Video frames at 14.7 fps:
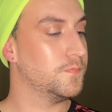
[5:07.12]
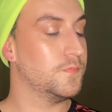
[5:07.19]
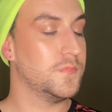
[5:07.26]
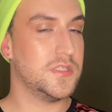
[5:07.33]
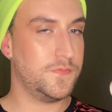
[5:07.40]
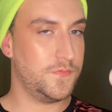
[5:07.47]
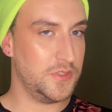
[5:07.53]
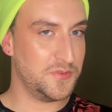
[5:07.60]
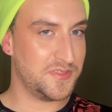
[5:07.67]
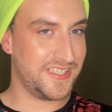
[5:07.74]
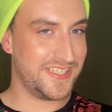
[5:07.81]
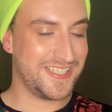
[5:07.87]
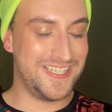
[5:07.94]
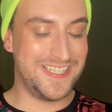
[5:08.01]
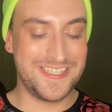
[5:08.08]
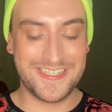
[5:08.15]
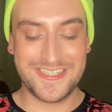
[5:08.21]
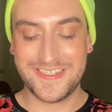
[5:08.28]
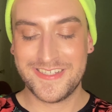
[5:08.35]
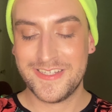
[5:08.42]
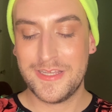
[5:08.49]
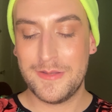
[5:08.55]
Diffusing
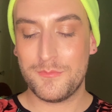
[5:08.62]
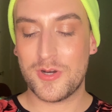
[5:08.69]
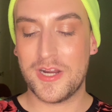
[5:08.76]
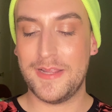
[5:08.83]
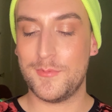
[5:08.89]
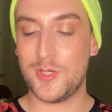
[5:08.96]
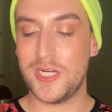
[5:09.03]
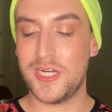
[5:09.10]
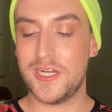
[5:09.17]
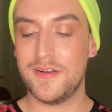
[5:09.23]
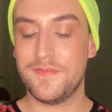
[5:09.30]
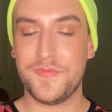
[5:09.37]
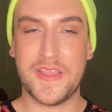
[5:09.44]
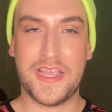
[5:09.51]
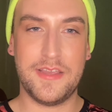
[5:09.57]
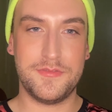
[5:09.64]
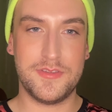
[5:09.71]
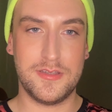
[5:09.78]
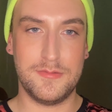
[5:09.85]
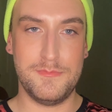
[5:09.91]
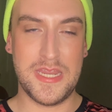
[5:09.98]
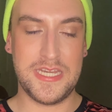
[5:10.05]
primer. I have
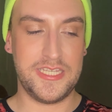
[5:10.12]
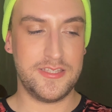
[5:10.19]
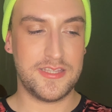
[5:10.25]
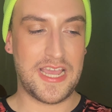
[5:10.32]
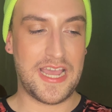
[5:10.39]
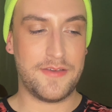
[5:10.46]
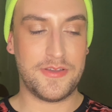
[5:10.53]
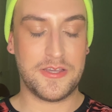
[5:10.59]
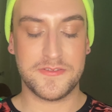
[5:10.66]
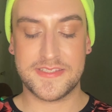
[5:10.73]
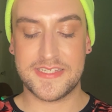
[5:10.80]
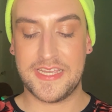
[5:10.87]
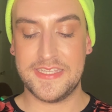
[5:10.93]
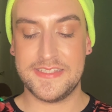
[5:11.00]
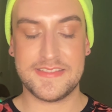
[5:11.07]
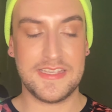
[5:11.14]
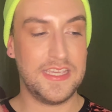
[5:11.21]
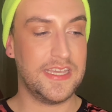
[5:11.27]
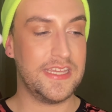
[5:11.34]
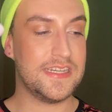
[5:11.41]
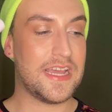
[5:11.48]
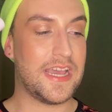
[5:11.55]
the mini, the 1/2 ounce size,
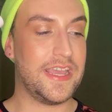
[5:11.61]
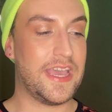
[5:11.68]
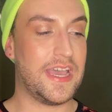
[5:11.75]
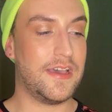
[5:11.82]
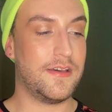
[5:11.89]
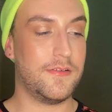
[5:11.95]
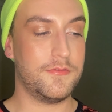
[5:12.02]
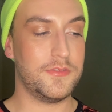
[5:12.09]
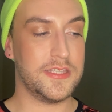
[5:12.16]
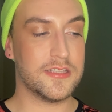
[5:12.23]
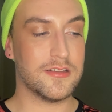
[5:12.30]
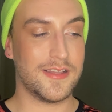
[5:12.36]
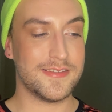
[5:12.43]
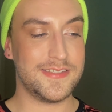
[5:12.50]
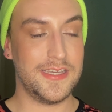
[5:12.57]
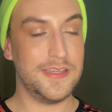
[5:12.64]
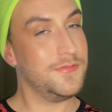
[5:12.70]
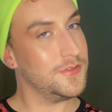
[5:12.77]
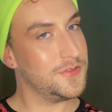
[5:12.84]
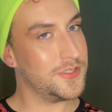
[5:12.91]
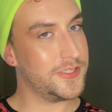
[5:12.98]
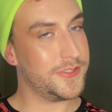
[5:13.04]
and I have the Glossier
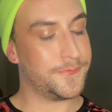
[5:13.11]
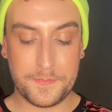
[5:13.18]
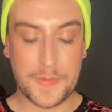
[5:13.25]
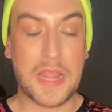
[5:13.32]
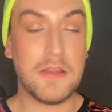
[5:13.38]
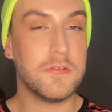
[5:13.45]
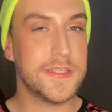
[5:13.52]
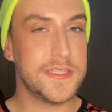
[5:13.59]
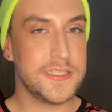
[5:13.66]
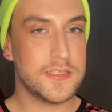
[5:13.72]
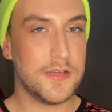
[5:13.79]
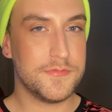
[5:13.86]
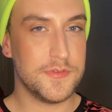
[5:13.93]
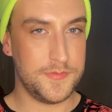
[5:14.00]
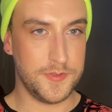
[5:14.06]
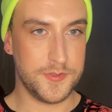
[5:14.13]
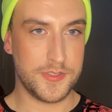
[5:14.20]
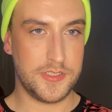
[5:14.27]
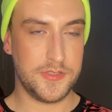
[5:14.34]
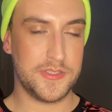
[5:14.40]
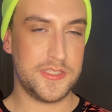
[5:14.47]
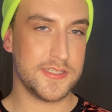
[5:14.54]
Future Dew. I really love the Future
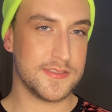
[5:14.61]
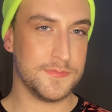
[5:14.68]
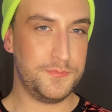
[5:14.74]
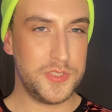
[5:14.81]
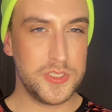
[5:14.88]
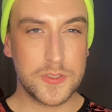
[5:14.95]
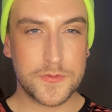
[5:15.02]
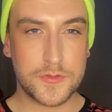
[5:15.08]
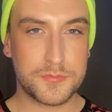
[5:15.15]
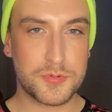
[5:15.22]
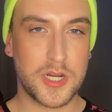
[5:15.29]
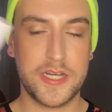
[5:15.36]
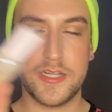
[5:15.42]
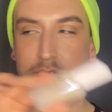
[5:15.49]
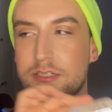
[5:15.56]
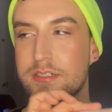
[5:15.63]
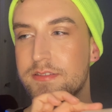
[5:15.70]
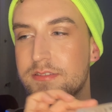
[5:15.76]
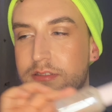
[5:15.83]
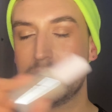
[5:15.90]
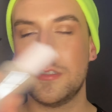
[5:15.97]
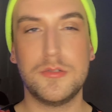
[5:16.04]
Dew. I think it's a beautiful product,
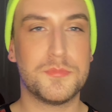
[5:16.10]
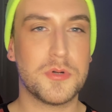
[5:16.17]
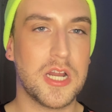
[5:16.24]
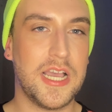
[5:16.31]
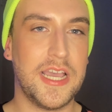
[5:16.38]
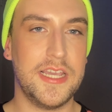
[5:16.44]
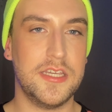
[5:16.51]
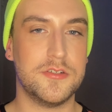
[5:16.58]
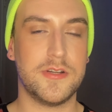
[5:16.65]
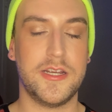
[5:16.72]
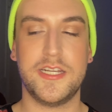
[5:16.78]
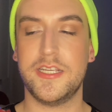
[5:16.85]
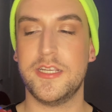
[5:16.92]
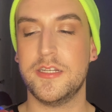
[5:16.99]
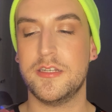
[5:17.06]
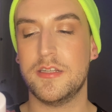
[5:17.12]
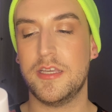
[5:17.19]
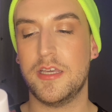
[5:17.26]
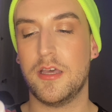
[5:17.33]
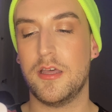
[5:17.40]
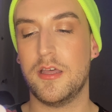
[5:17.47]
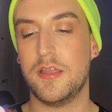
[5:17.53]
super hydrating.
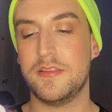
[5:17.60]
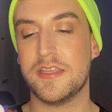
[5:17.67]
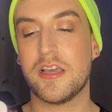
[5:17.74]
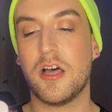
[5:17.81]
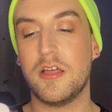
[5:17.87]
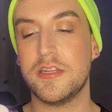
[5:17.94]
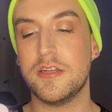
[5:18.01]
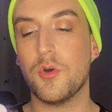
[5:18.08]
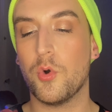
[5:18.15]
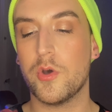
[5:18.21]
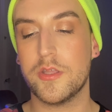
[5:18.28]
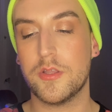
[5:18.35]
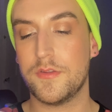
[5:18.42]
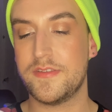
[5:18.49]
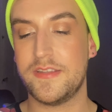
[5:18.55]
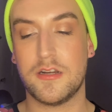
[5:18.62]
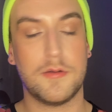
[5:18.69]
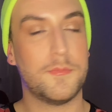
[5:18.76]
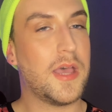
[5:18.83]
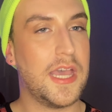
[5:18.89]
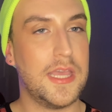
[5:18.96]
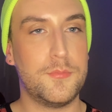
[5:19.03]
They call it an oil serum
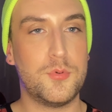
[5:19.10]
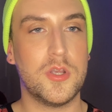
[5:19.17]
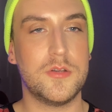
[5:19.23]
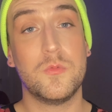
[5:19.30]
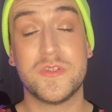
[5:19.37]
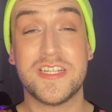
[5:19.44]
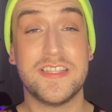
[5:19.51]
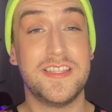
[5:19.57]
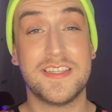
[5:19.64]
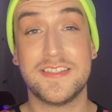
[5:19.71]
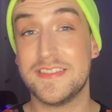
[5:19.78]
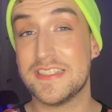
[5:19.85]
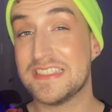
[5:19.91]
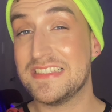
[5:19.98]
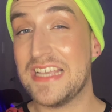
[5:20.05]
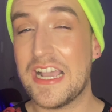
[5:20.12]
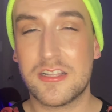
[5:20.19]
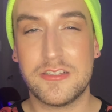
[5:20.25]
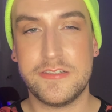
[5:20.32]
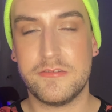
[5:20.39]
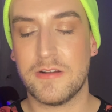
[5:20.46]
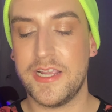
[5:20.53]
hybrid, which I think is
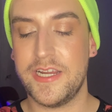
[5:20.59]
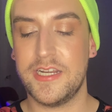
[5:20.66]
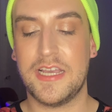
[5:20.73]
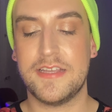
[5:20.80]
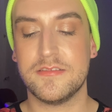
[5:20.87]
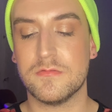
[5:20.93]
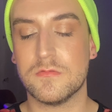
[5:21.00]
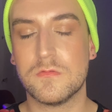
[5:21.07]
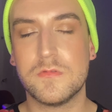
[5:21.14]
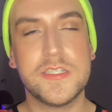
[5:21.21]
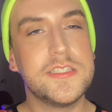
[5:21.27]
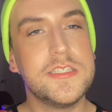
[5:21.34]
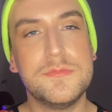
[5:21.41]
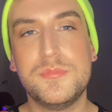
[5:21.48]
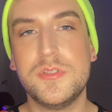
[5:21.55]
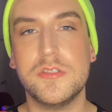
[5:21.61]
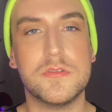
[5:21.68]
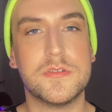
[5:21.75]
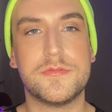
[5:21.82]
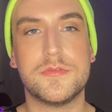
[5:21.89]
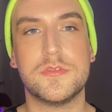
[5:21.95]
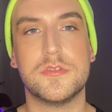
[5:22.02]
exactly right. It has a really
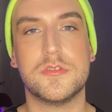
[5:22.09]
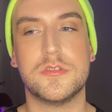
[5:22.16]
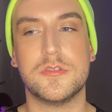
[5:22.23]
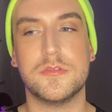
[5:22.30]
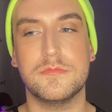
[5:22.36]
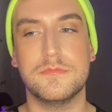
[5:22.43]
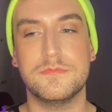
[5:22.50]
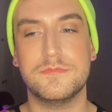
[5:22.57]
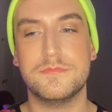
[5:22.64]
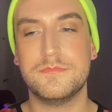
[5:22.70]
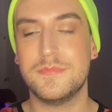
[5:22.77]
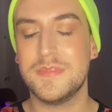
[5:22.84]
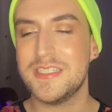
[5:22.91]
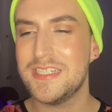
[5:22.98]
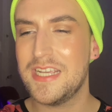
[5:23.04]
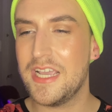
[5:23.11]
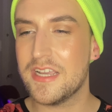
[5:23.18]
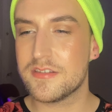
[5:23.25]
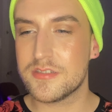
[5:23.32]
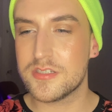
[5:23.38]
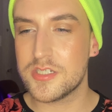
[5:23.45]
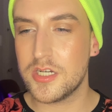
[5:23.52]
beautiful
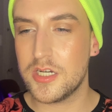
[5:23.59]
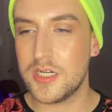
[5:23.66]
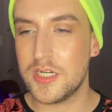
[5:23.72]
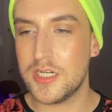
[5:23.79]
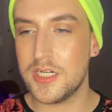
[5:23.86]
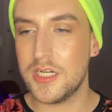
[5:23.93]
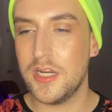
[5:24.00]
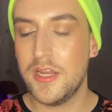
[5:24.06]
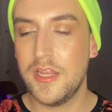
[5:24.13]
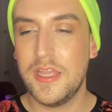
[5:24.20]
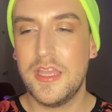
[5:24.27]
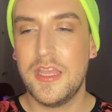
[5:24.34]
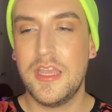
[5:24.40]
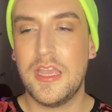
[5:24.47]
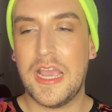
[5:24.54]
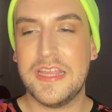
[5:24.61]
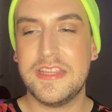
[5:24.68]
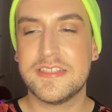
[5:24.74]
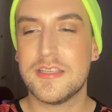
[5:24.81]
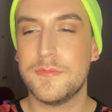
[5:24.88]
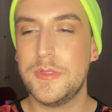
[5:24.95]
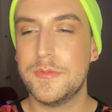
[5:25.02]
texture. I
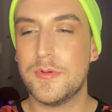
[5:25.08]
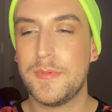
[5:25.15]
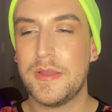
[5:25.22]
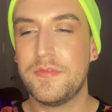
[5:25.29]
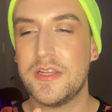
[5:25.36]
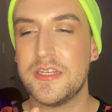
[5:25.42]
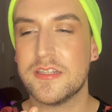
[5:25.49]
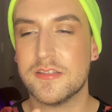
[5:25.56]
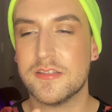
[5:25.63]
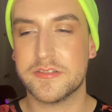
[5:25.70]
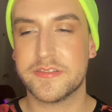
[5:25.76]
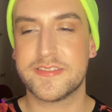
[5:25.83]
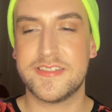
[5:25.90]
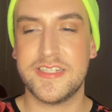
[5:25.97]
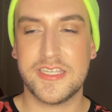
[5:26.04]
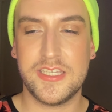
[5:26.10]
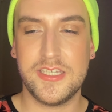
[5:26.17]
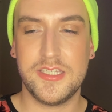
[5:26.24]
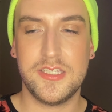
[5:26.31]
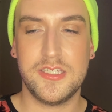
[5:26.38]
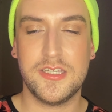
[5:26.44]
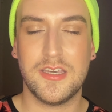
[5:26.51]
think some people might find it a
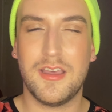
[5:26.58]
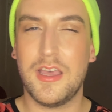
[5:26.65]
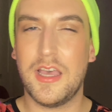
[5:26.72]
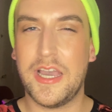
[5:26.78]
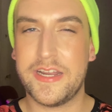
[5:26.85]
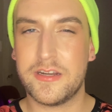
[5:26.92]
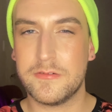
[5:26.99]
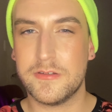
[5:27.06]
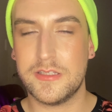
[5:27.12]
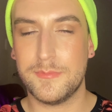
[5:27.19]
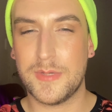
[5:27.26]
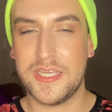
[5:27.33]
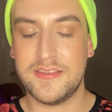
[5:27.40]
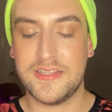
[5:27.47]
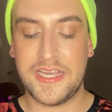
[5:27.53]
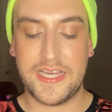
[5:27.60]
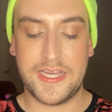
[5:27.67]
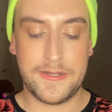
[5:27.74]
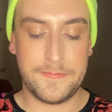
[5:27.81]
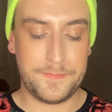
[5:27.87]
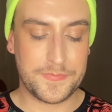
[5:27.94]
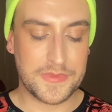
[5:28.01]
sticky. I don't really mind
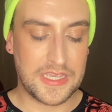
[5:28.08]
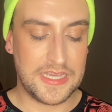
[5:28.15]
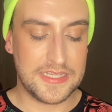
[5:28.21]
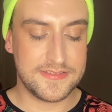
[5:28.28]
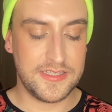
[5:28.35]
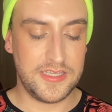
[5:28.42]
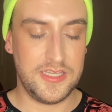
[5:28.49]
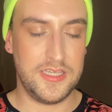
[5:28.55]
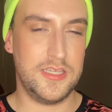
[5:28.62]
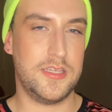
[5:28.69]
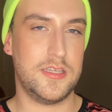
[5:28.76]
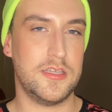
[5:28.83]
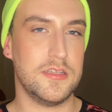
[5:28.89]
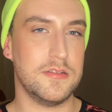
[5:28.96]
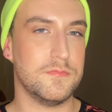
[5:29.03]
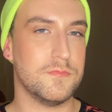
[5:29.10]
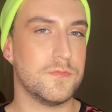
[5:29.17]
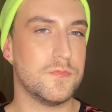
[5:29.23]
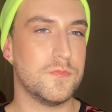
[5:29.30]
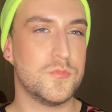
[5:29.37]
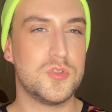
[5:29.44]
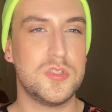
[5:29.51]
that. Has a
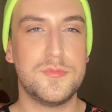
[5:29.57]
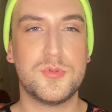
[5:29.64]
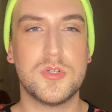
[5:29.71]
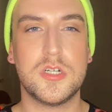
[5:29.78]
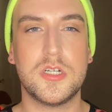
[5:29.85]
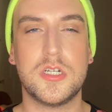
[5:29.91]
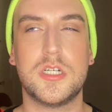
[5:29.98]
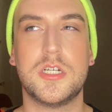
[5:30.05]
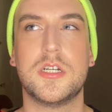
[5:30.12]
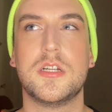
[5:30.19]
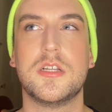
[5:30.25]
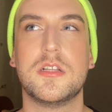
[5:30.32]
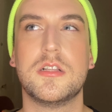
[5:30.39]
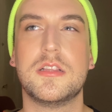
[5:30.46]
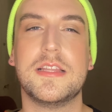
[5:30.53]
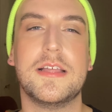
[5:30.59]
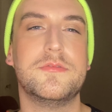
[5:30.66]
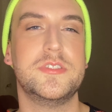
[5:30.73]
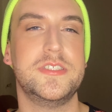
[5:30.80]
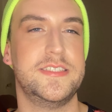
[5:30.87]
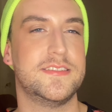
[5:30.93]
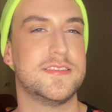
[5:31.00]
super
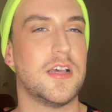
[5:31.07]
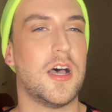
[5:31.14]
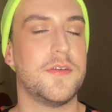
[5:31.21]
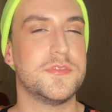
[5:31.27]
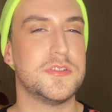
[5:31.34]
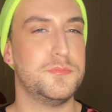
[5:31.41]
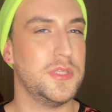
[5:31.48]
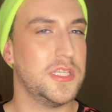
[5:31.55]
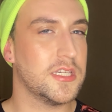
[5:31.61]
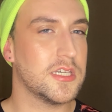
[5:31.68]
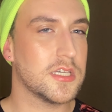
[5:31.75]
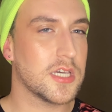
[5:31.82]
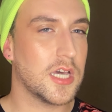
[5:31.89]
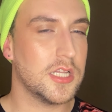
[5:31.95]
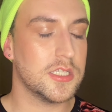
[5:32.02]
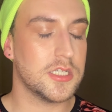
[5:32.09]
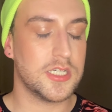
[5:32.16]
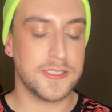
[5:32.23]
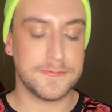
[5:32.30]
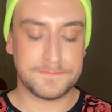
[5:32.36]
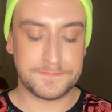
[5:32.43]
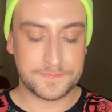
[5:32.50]
lovely soft pink
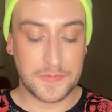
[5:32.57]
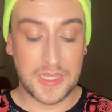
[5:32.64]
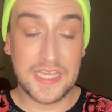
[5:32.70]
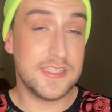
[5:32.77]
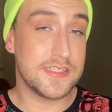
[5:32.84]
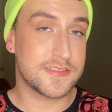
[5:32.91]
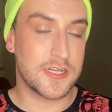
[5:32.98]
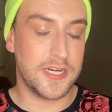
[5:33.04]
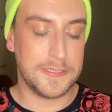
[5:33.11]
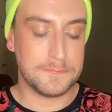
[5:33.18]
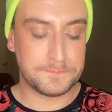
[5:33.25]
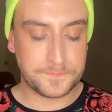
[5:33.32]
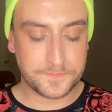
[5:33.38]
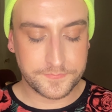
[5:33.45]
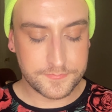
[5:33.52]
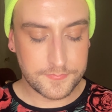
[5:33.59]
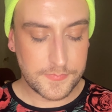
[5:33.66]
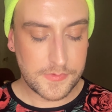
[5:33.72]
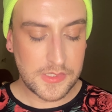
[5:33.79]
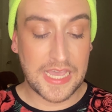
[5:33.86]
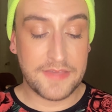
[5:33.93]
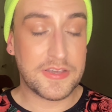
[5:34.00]
color. I think it's great.
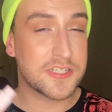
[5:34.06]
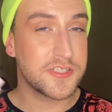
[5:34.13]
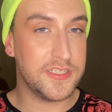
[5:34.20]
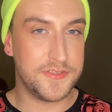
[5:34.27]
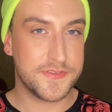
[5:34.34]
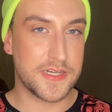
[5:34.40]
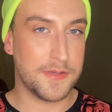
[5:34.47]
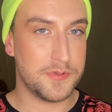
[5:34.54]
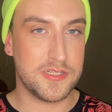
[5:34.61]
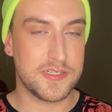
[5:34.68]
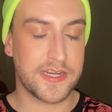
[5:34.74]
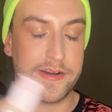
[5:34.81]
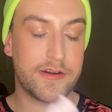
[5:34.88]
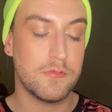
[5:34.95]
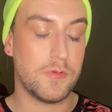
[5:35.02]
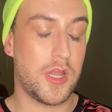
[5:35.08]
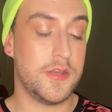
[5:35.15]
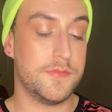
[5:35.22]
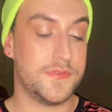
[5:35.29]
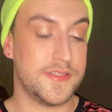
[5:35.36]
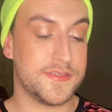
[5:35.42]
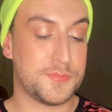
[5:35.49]
I've actually used up an entire one
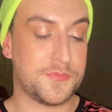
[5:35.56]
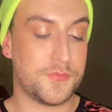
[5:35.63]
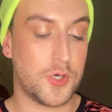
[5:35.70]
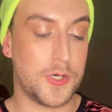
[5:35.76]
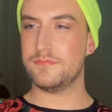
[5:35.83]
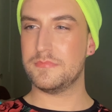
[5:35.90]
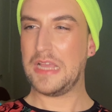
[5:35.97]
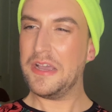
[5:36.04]
of these before.